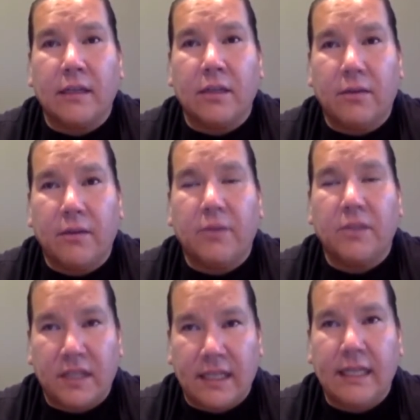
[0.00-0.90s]
if I was
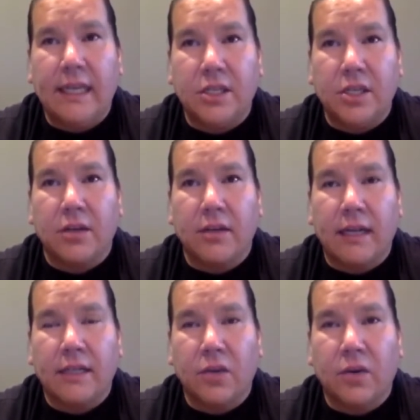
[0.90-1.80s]
a teenager,
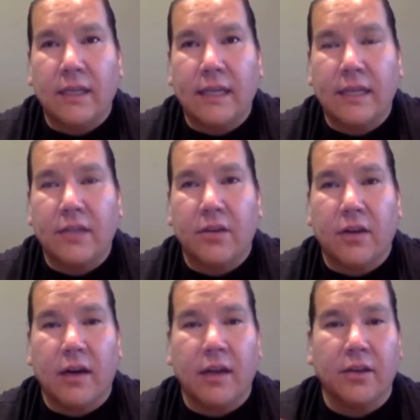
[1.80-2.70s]
and knowing that there
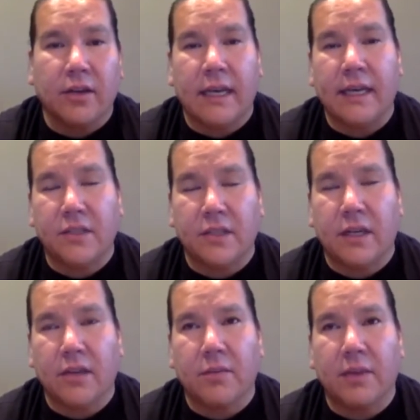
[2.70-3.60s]
are other kids in
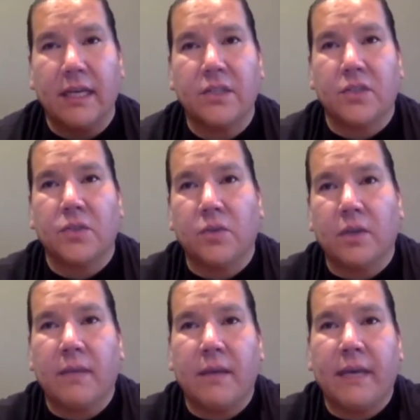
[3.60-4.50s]
other places who can
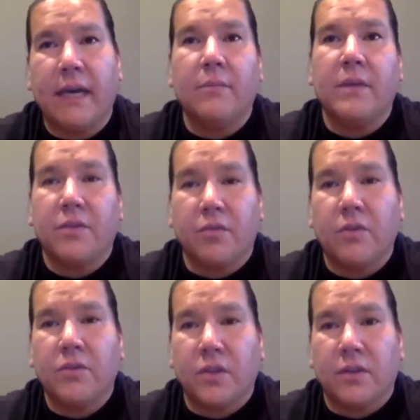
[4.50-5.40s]
maybe help me
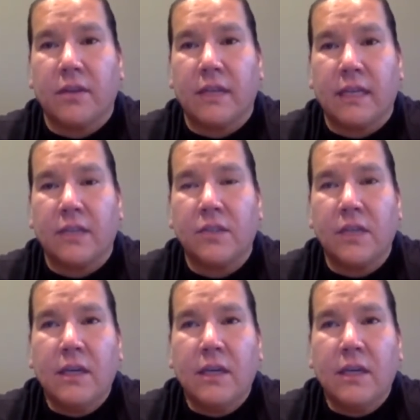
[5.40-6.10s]
through certain things,